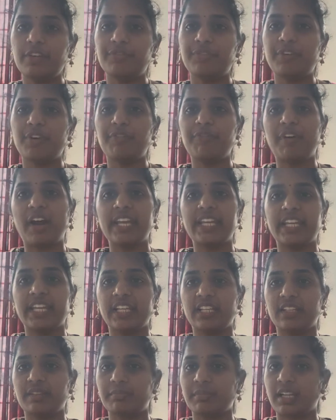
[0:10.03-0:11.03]
for 5
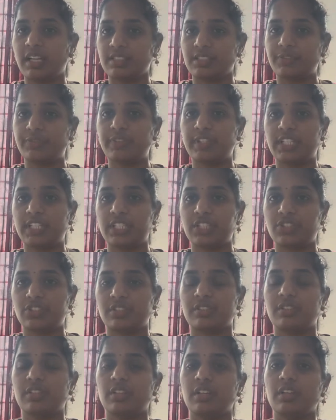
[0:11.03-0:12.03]
kingdom
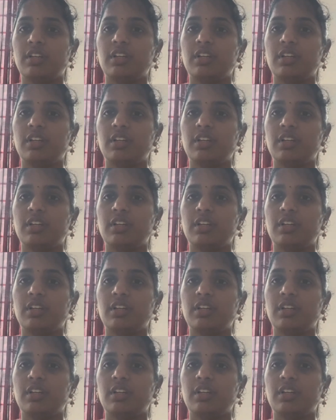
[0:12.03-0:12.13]
classification?